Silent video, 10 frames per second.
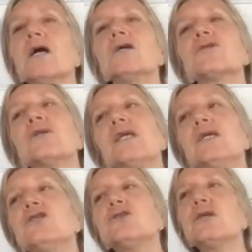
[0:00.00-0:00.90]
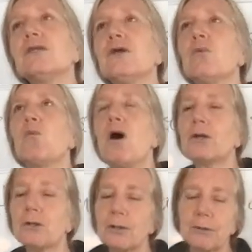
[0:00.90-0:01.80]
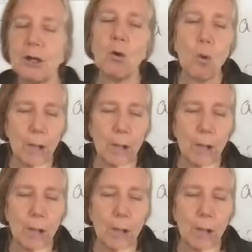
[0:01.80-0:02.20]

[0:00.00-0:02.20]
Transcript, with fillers: So the in the water, the